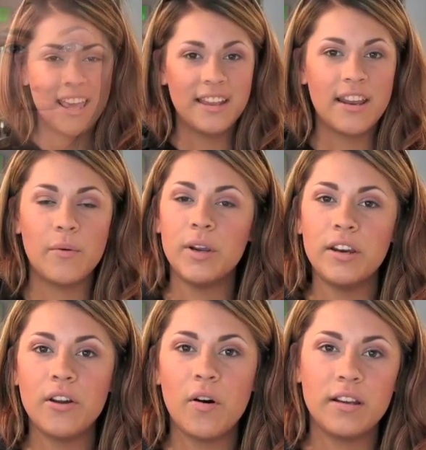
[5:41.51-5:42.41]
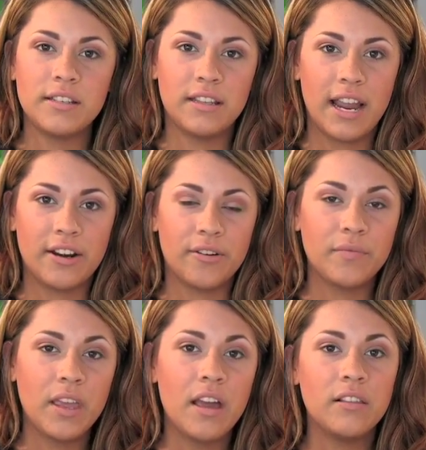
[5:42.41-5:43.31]
Now we're going to go on to liner.
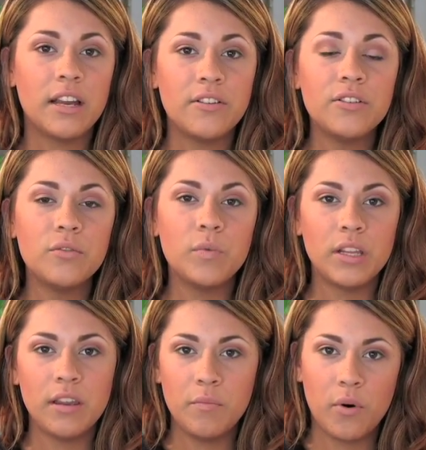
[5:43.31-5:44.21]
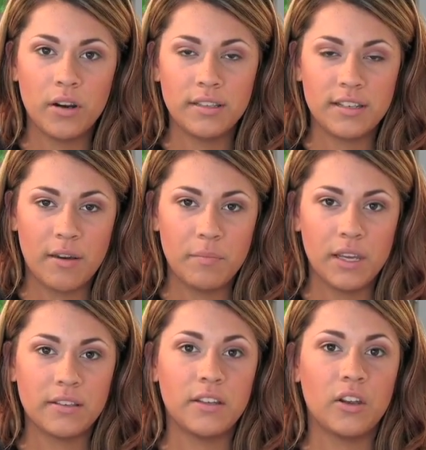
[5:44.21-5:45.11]
Liner is a really important step
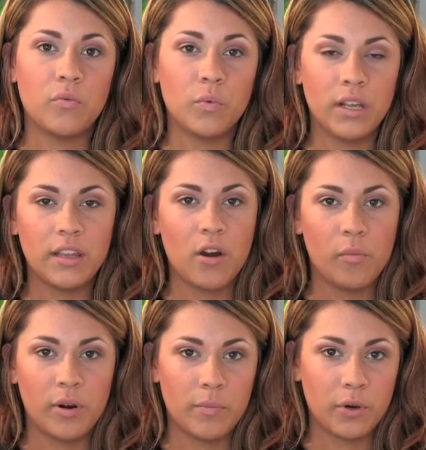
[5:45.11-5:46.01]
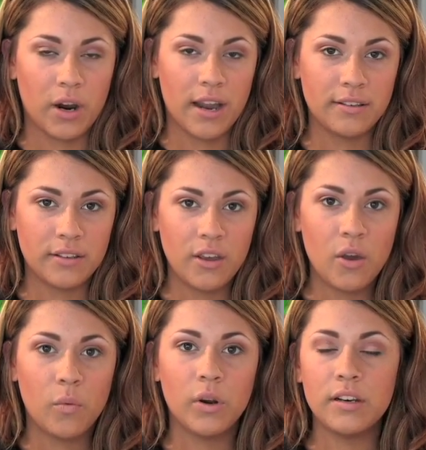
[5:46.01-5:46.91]
because it can really open up your eyes.
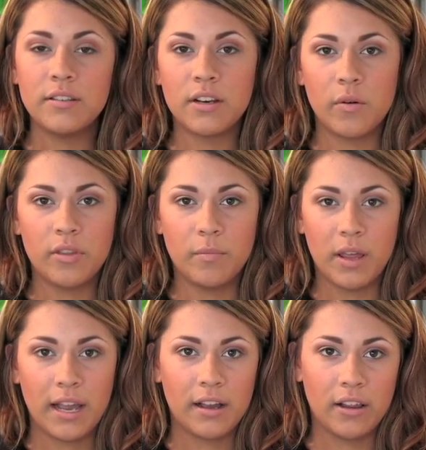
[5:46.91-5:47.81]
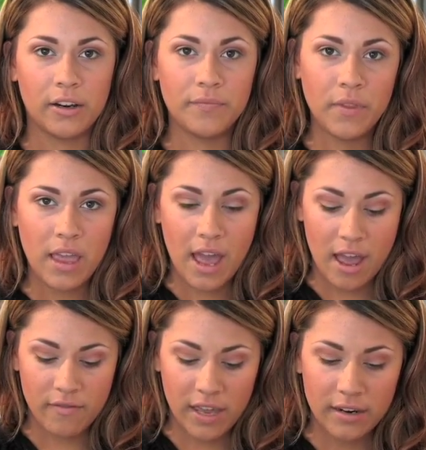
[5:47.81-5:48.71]
We're going to start with a black color.
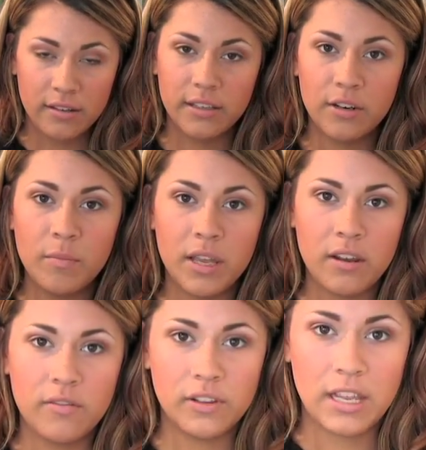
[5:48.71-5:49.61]
I've added a little bit of a